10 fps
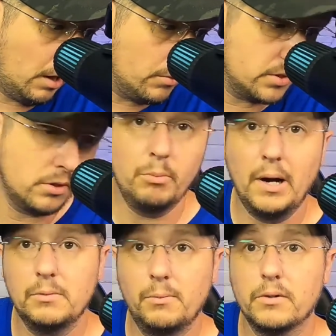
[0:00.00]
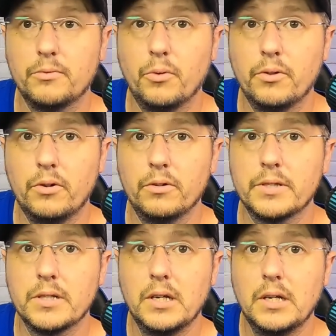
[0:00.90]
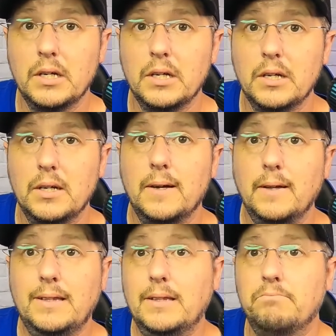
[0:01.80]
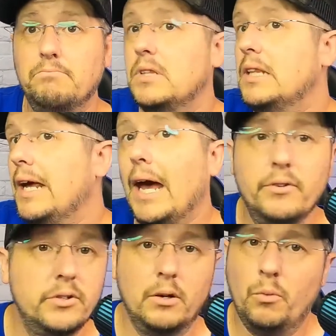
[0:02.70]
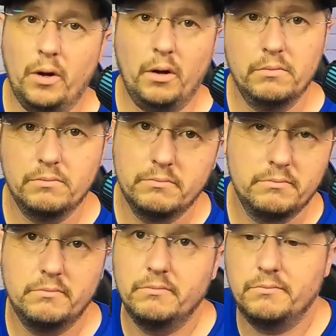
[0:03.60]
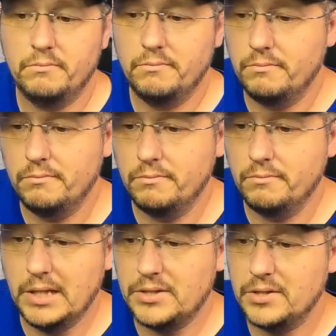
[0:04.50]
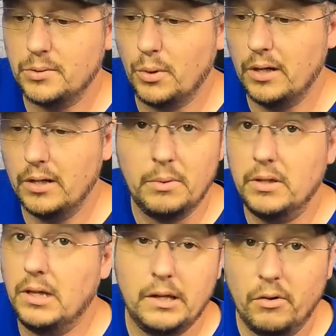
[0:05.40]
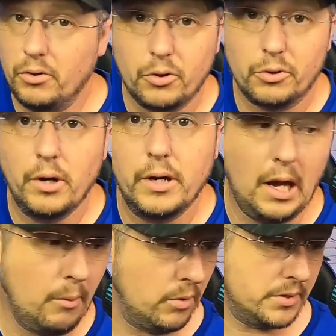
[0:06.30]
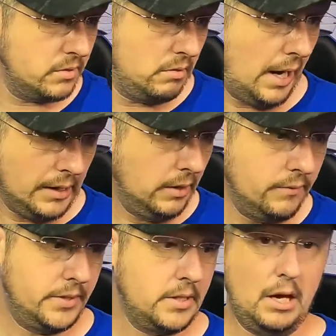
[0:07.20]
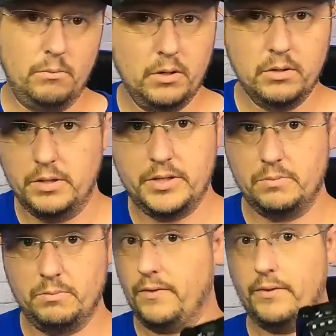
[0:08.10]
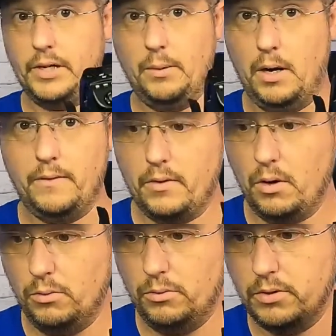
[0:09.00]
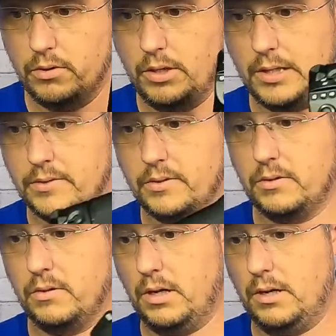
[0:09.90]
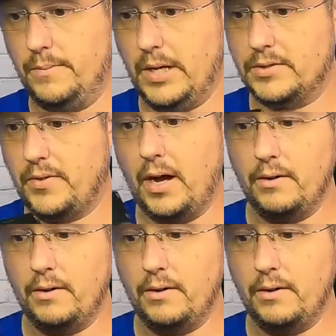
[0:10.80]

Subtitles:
go back to Micro Four Thirds. They haven't done well. That's just the way it is. I mean, they're great cameras. I love this camera. This is my favorite camera I've ever owned, the S5.